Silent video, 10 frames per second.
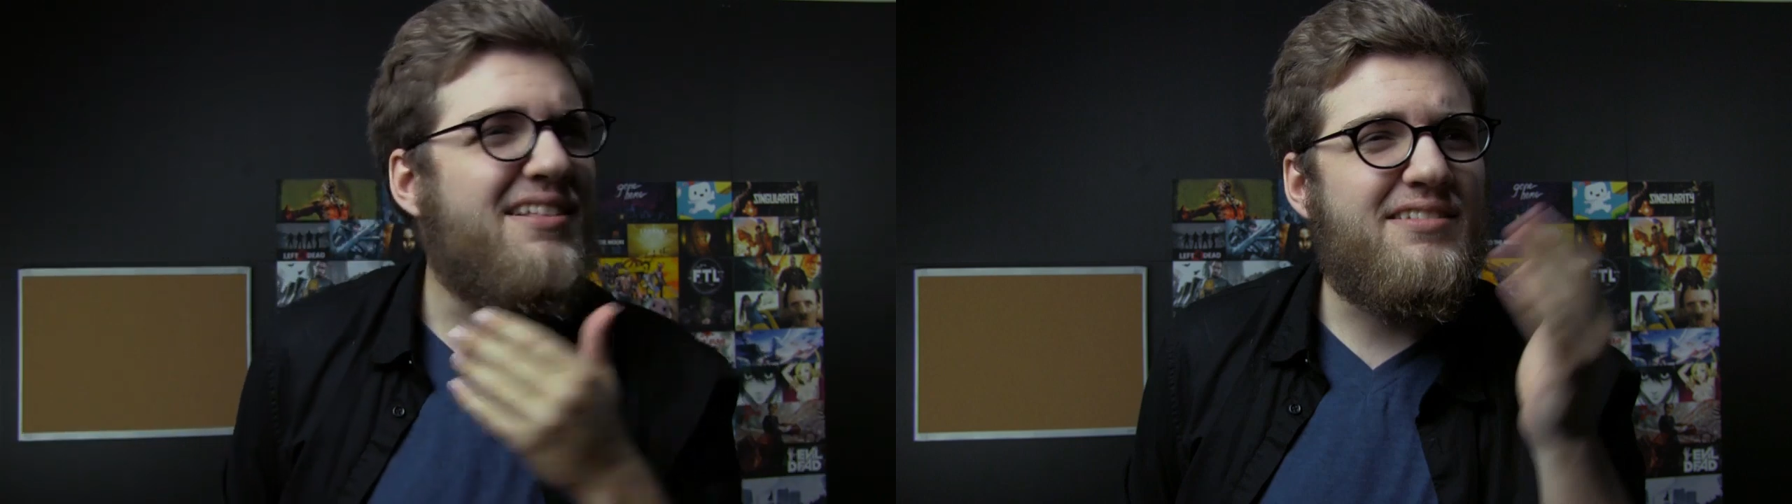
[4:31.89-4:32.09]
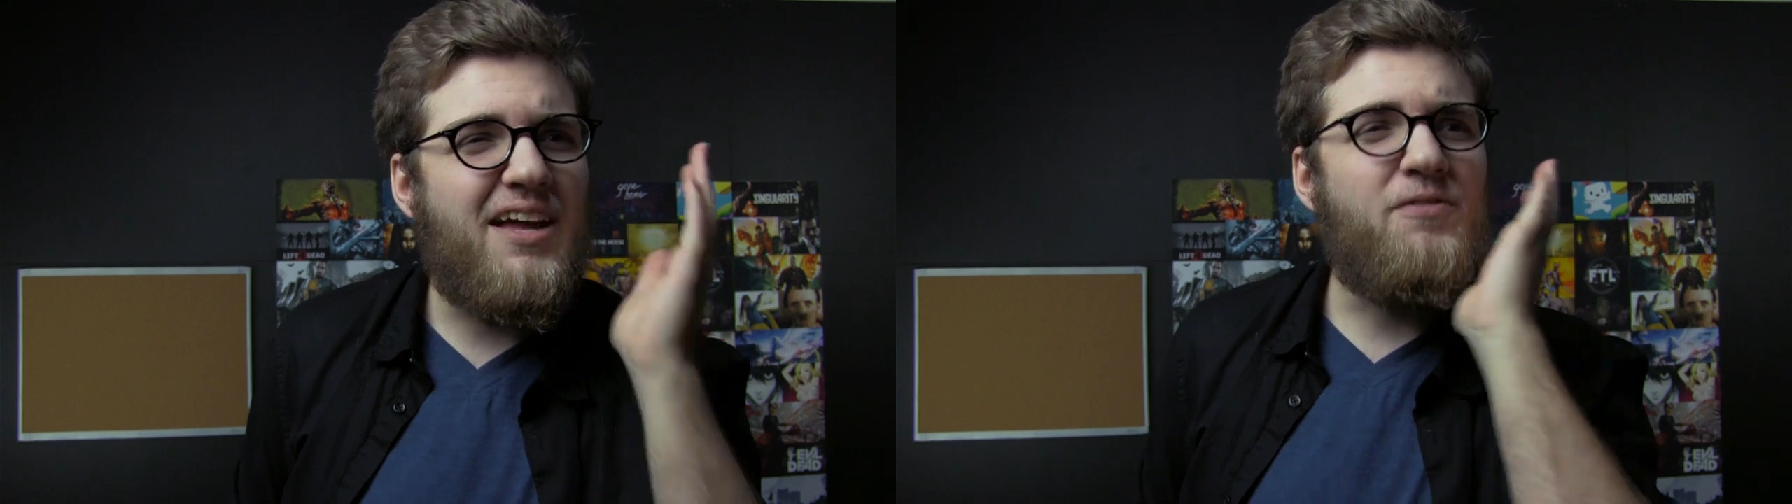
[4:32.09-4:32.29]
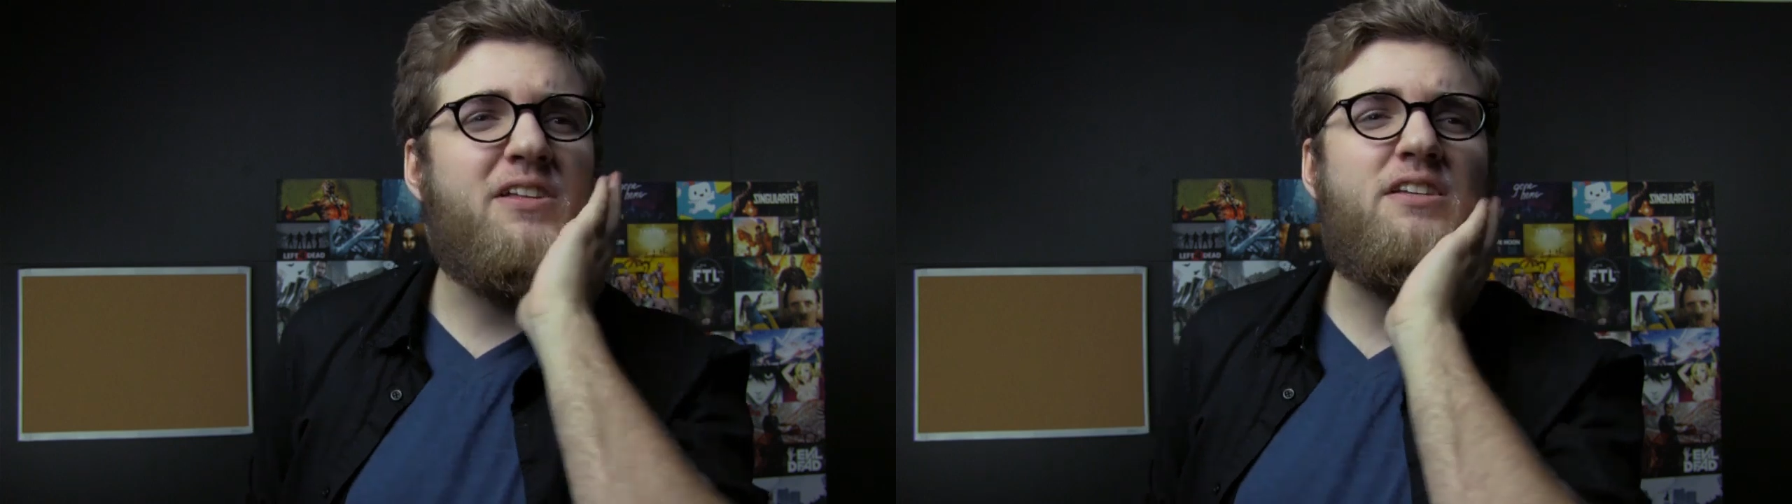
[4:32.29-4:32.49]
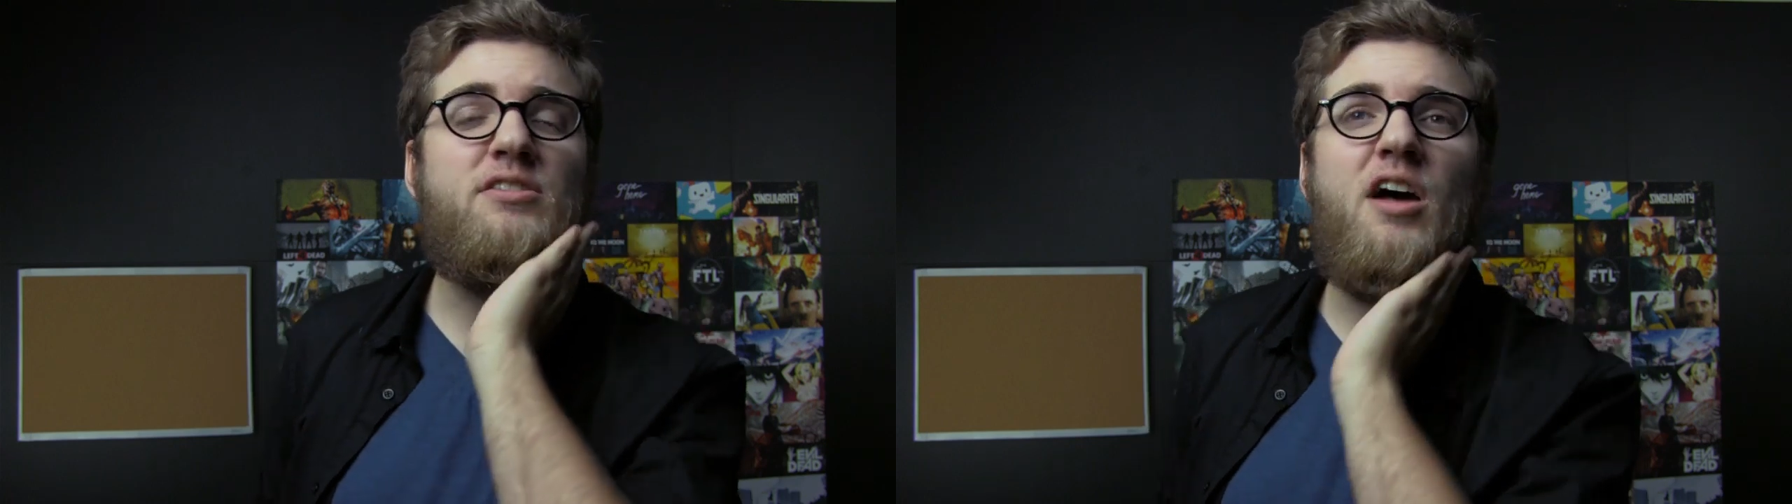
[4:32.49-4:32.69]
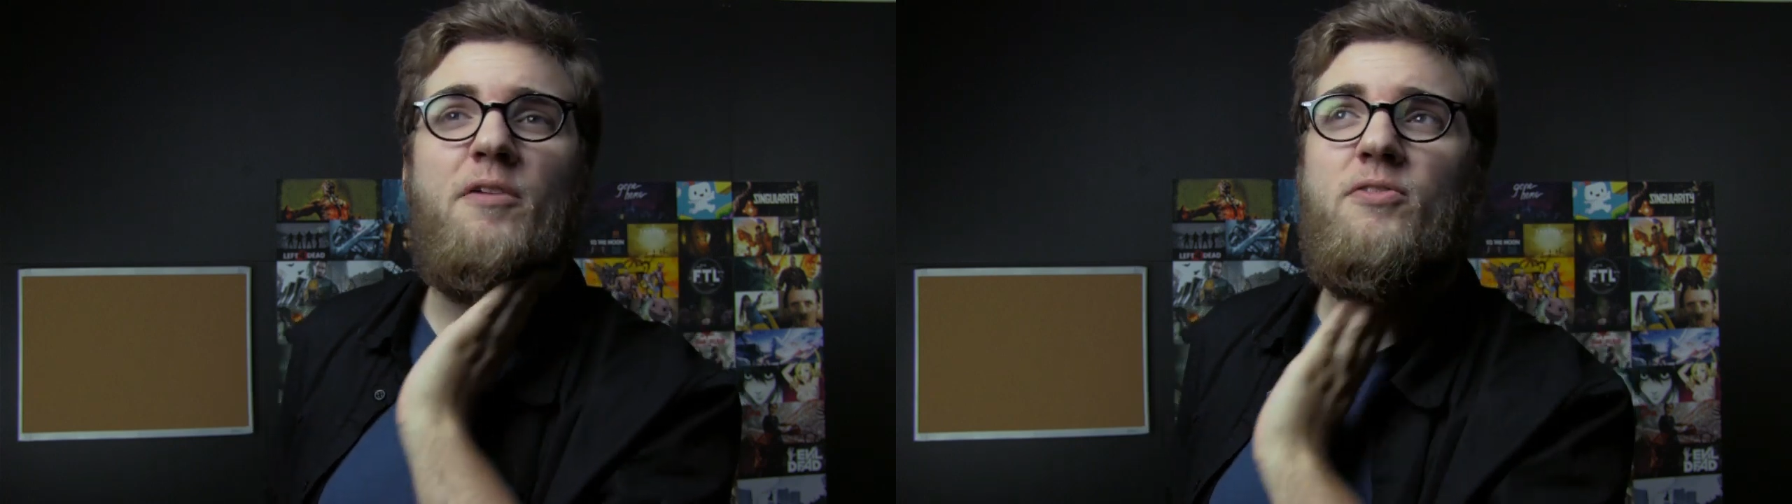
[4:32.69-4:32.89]
it's definitely
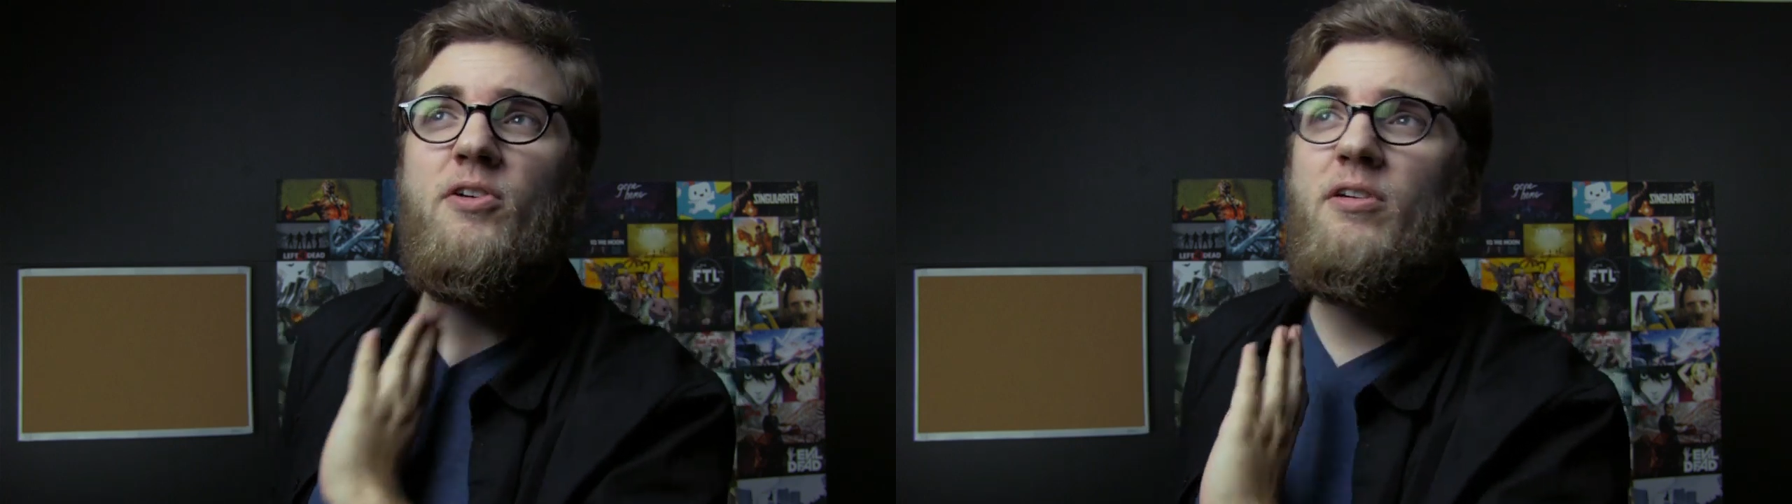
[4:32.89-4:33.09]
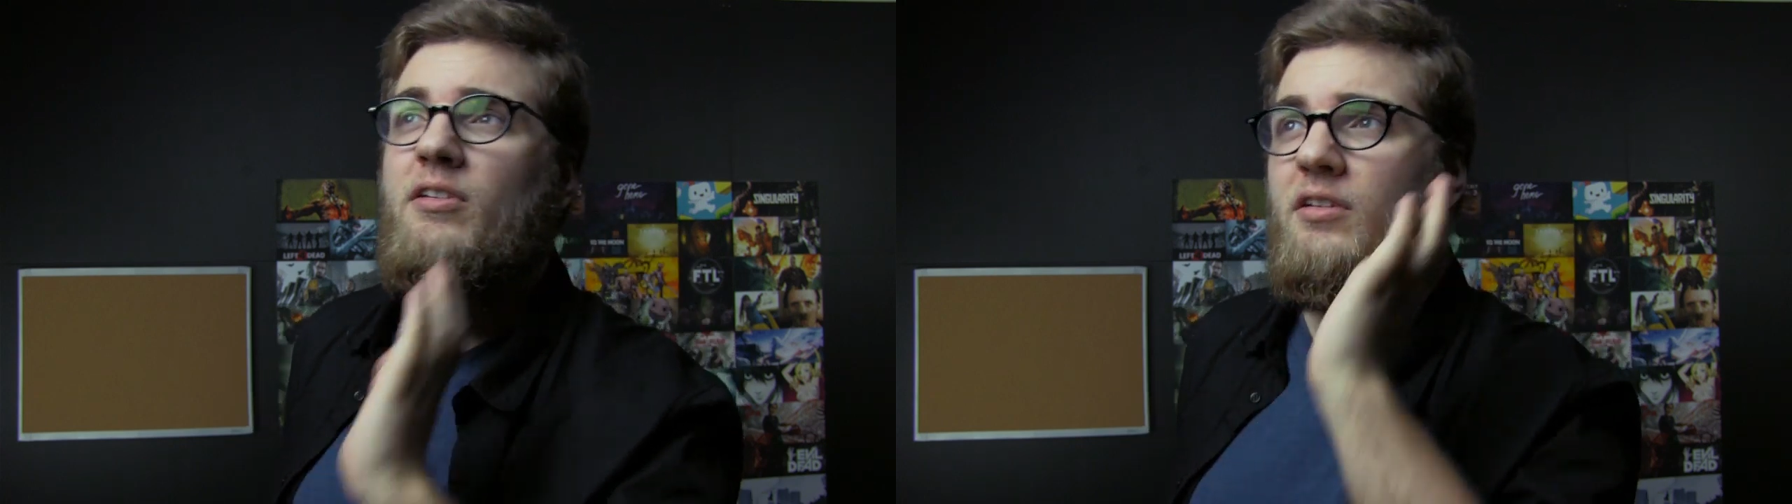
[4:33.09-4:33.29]
softer.